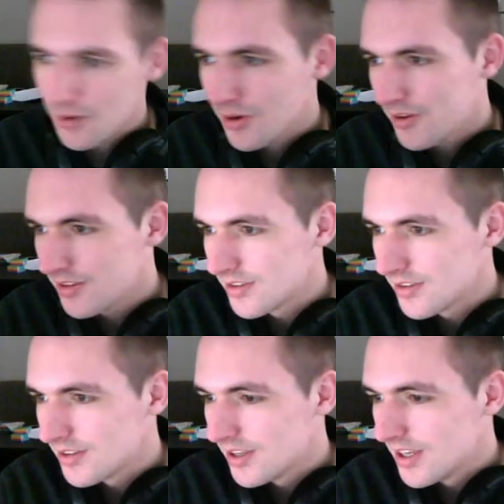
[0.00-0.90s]
on,
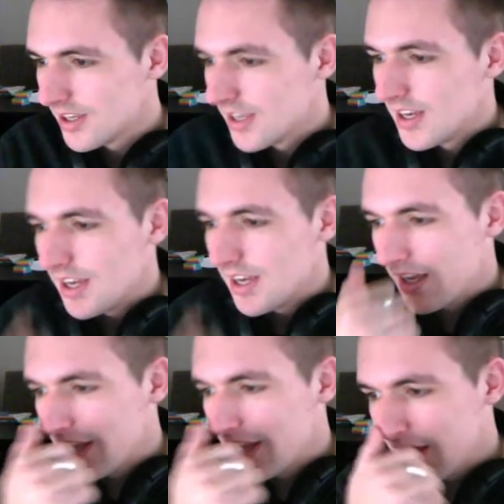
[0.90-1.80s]

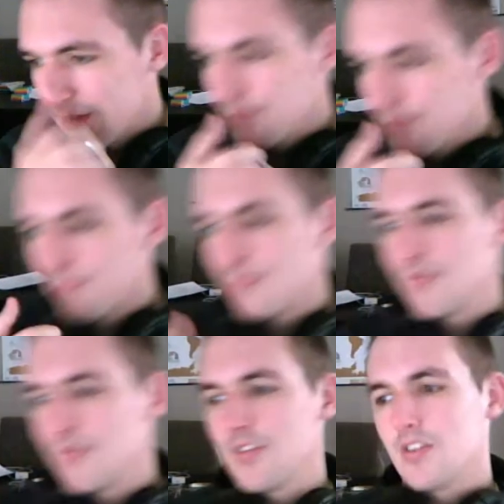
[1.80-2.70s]
and
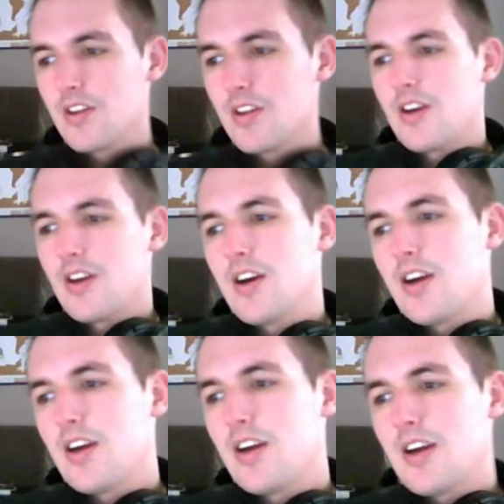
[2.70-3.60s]

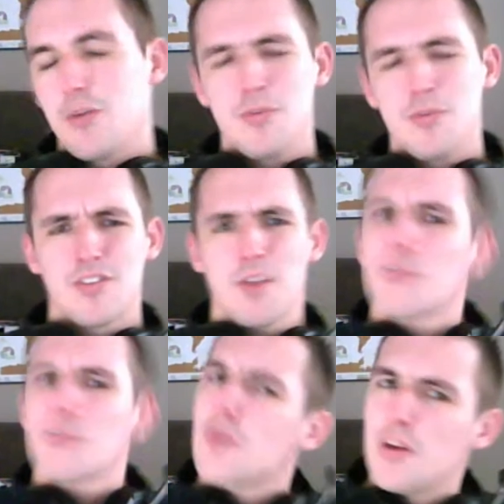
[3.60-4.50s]
I was a bit
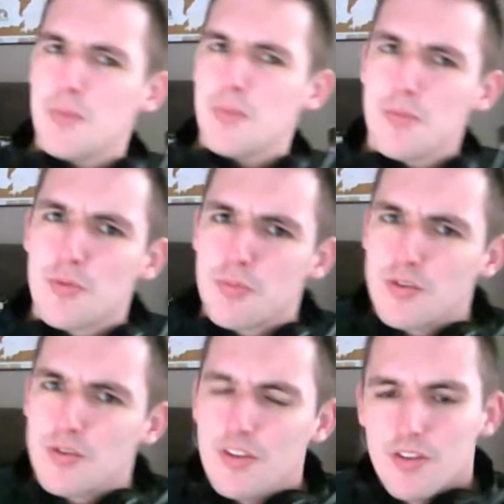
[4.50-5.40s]
skeptical on how people would
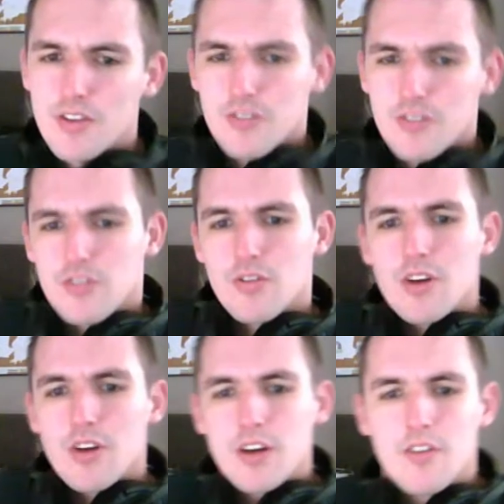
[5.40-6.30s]
perceive this, so I
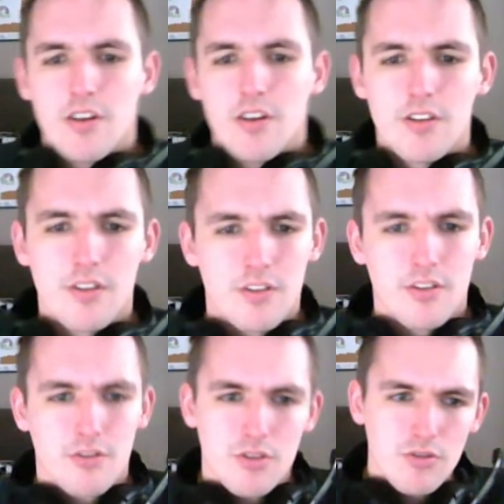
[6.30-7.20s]
created a
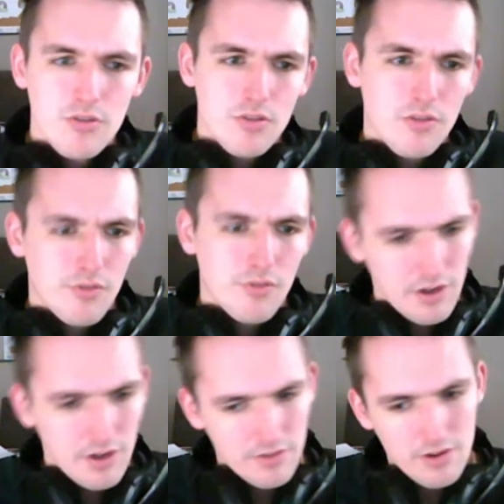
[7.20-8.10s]
screenshot of the
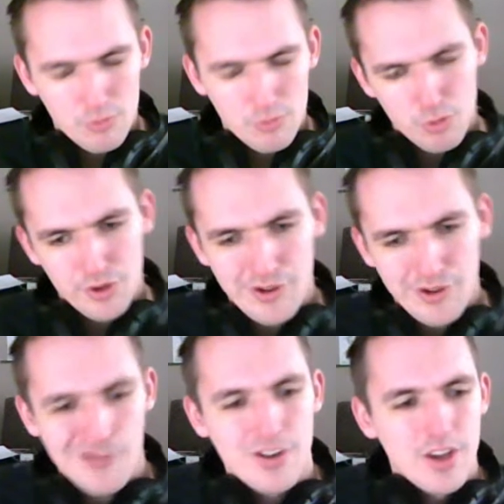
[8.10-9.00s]
character I was working
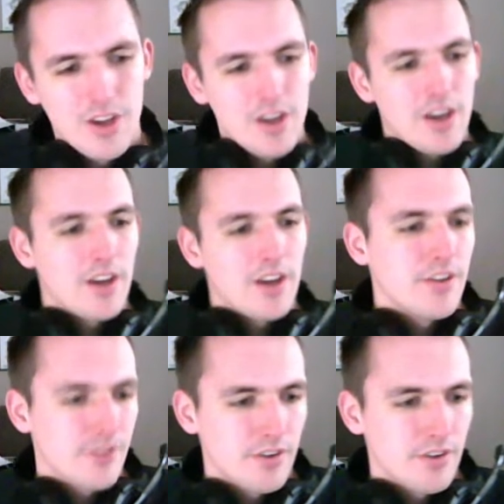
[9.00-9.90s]
on and I
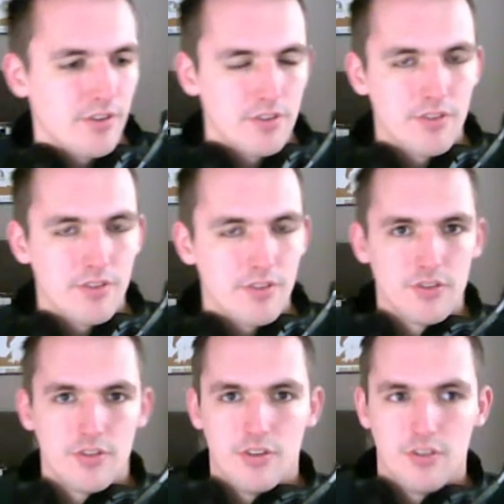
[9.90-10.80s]
shared it on the Division
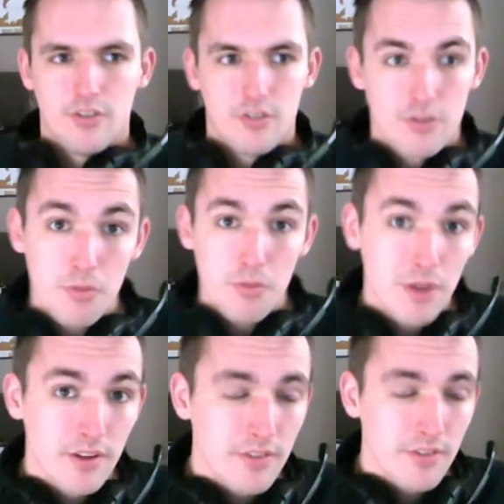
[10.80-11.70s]
subreddit.